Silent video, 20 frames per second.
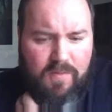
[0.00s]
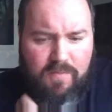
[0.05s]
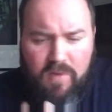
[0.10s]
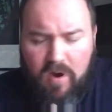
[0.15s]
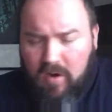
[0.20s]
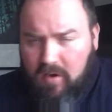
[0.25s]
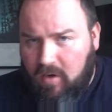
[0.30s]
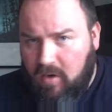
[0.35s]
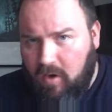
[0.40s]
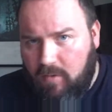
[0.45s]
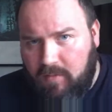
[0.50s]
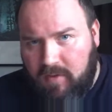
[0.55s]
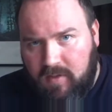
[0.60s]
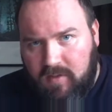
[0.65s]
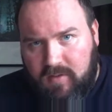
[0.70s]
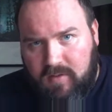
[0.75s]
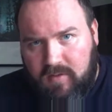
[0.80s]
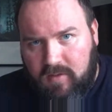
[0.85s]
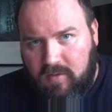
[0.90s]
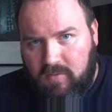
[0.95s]
Mark
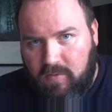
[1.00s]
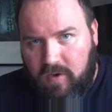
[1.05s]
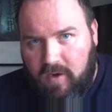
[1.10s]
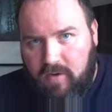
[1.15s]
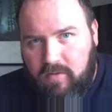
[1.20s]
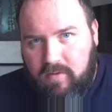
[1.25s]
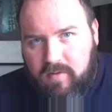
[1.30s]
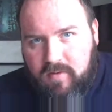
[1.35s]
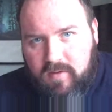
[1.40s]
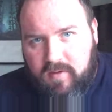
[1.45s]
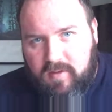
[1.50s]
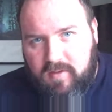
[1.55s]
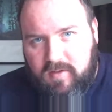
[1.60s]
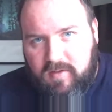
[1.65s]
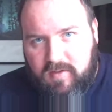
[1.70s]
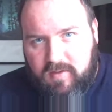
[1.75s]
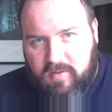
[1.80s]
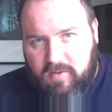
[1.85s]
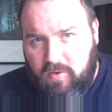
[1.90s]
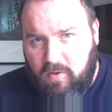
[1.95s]
Cummings as well
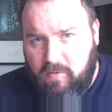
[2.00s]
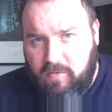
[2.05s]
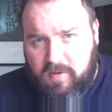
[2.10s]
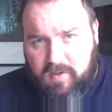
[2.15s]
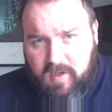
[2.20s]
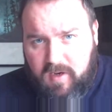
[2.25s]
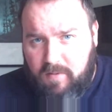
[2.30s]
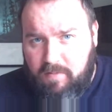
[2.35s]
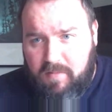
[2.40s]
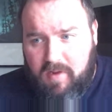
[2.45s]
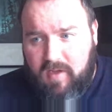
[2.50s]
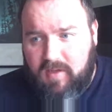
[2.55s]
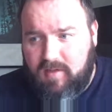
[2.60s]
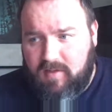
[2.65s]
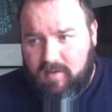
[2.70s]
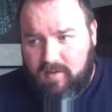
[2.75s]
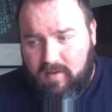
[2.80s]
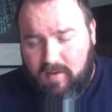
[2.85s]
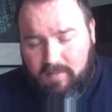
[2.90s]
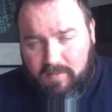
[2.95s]
is always an
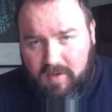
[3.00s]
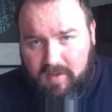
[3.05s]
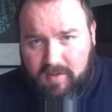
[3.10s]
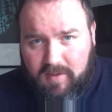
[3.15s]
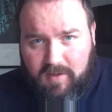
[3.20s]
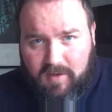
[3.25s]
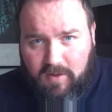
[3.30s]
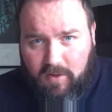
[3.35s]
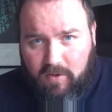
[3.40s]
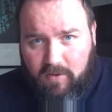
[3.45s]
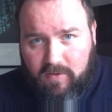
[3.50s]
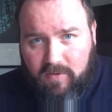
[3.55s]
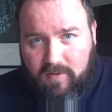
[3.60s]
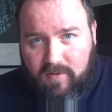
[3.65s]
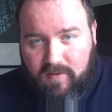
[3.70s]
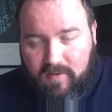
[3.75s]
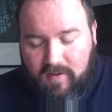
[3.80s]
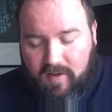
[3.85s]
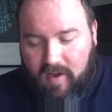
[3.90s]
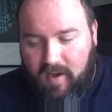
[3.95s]
amazing cloud
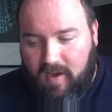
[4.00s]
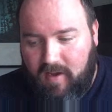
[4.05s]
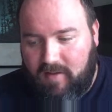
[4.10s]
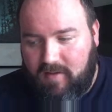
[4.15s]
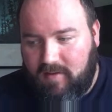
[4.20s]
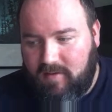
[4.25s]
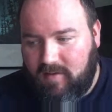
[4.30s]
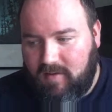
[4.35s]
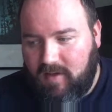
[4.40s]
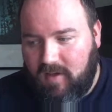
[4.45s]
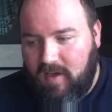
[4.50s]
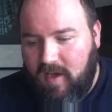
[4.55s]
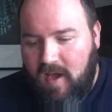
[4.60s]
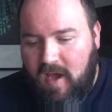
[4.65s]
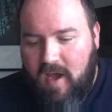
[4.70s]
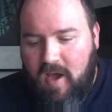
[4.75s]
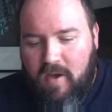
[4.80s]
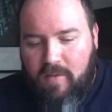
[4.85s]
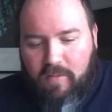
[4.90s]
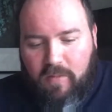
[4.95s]
to see,
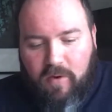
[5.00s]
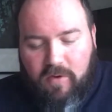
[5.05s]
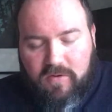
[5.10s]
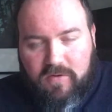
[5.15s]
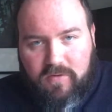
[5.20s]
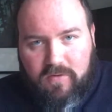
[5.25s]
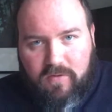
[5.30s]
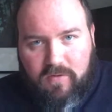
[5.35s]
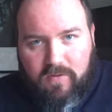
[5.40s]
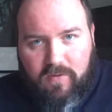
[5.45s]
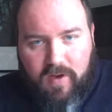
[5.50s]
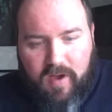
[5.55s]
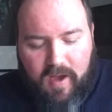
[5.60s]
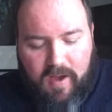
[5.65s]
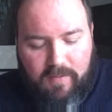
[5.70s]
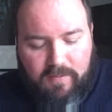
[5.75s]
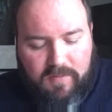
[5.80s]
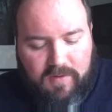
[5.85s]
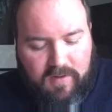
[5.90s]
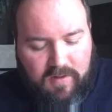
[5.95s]
but also
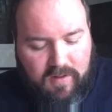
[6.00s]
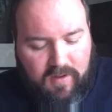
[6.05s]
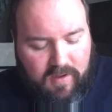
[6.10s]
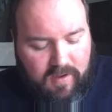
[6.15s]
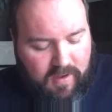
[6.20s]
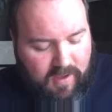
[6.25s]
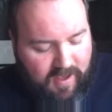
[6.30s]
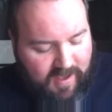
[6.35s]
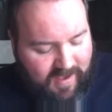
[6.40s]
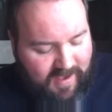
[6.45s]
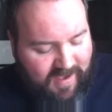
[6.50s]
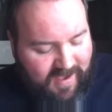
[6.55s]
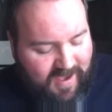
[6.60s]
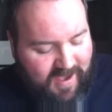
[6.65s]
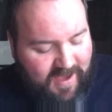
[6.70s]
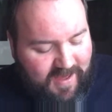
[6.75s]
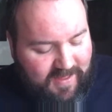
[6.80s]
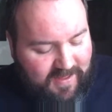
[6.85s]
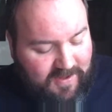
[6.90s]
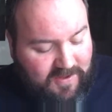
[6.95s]
to
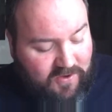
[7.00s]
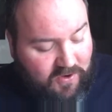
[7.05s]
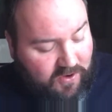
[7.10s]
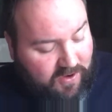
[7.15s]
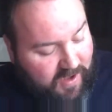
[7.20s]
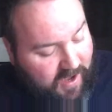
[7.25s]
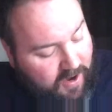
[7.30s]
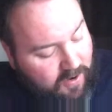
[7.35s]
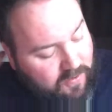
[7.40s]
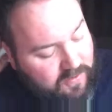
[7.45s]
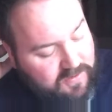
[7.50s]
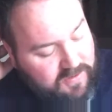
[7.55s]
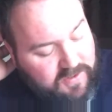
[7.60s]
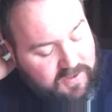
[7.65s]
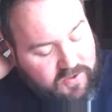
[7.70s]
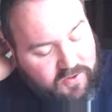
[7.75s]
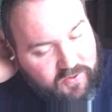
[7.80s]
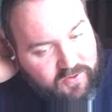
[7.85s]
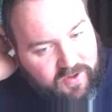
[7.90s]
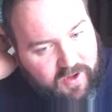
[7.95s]
the two girls
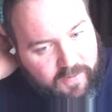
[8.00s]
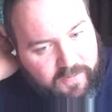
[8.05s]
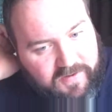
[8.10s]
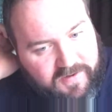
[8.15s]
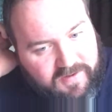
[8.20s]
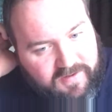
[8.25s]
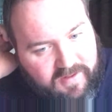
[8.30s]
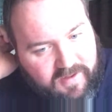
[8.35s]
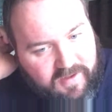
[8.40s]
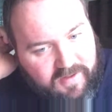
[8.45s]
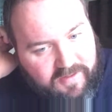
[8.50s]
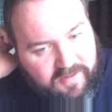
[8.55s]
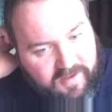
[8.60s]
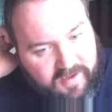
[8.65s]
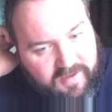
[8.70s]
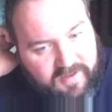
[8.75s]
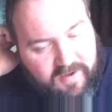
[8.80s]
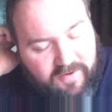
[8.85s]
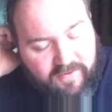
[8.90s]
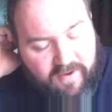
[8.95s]
that showed up as the
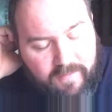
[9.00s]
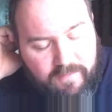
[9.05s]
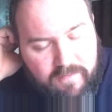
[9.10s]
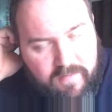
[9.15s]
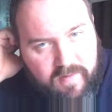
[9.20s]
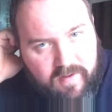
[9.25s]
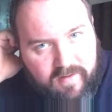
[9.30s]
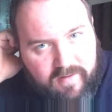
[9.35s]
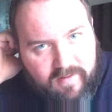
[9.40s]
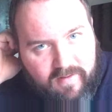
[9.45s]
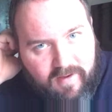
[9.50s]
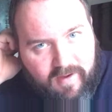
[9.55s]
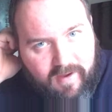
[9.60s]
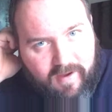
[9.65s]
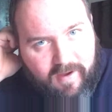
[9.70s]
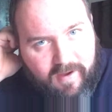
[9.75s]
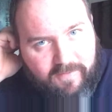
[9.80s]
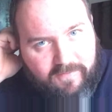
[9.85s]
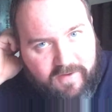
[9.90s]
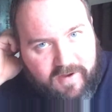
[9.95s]
Theatre Rim
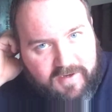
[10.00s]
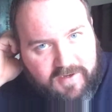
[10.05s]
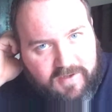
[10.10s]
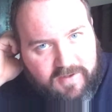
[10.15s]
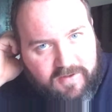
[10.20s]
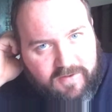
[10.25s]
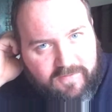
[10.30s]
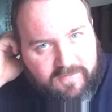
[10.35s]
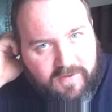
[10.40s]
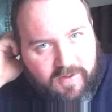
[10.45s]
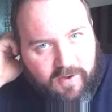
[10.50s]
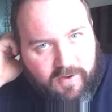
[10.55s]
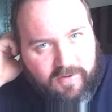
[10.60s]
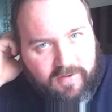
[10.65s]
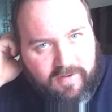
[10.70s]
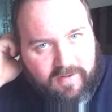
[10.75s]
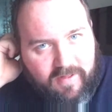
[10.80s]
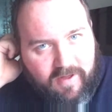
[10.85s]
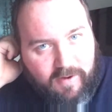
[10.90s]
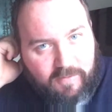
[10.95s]
versions of
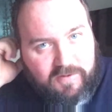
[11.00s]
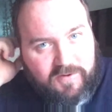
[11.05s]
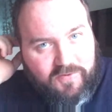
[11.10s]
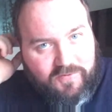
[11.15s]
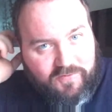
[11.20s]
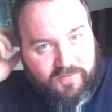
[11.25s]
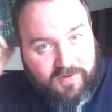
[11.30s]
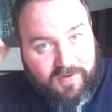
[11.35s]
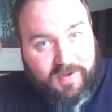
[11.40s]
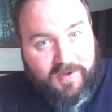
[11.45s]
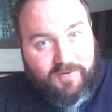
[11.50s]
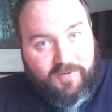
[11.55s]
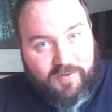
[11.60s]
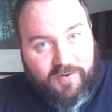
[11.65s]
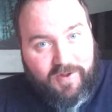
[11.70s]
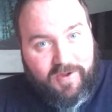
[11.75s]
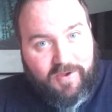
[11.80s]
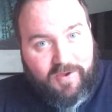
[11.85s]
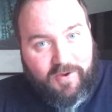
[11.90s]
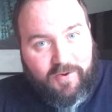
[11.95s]
Cloud. That was
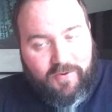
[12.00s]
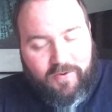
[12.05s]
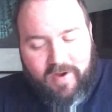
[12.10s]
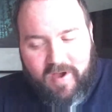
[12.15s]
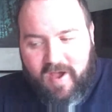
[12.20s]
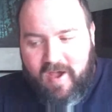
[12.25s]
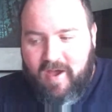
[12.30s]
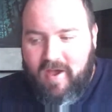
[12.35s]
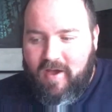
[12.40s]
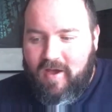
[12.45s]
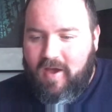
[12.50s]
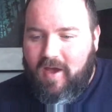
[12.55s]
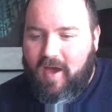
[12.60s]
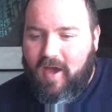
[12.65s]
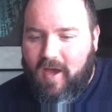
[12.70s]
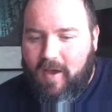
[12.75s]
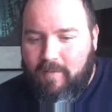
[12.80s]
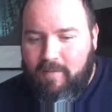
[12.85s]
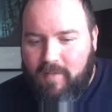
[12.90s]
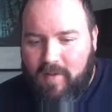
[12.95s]
really cool,
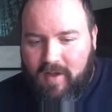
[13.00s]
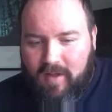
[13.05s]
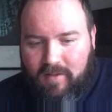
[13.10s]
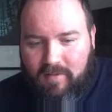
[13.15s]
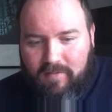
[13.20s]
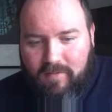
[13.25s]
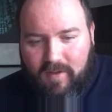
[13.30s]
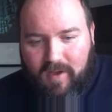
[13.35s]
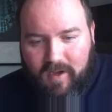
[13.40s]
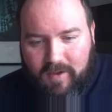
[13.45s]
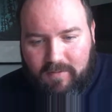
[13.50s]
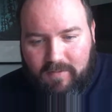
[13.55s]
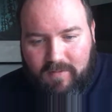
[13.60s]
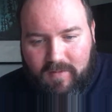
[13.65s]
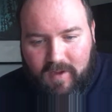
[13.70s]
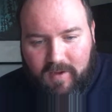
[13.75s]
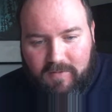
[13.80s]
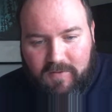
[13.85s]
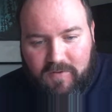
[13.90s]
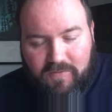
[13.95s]
and I
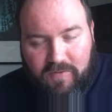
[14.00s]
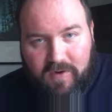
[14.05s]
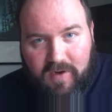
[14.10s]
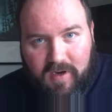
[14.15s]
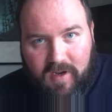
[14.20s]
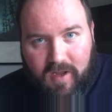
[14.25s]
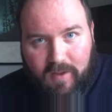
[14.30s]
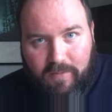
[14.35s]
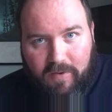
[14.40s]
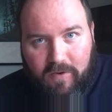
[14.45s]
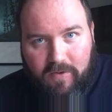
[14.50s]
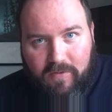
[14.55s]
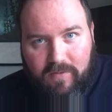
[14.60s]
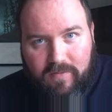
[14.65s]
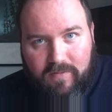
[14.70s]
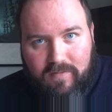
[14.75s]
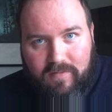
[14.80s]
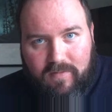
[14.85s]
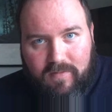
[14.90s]
was running about